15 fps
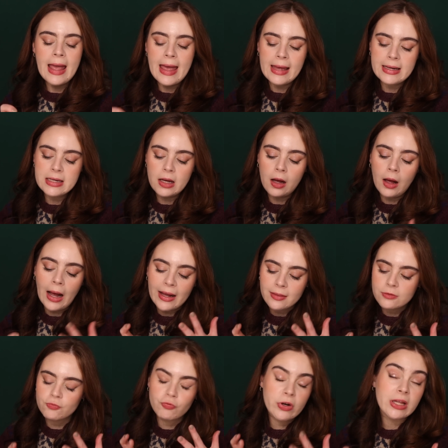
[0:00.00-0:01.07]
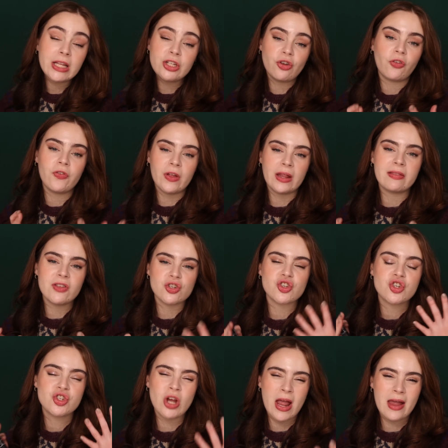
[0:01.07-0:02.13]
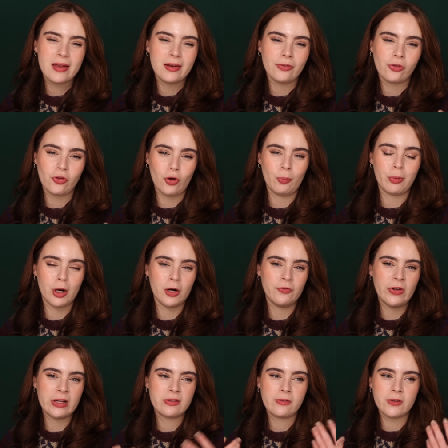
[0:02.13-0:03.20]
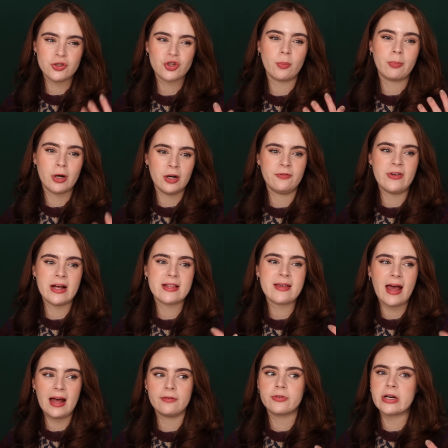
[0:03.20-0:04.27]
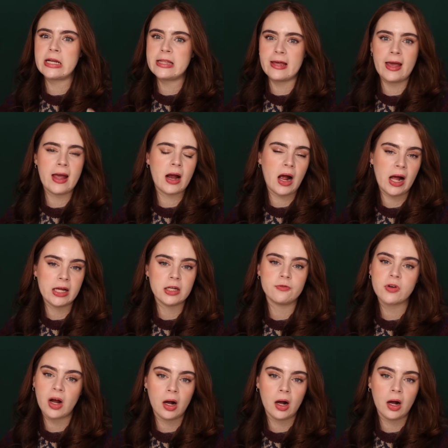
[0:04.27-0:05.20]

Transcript: and I really just feel like this shade is so perfect, such a perfect everyday kind of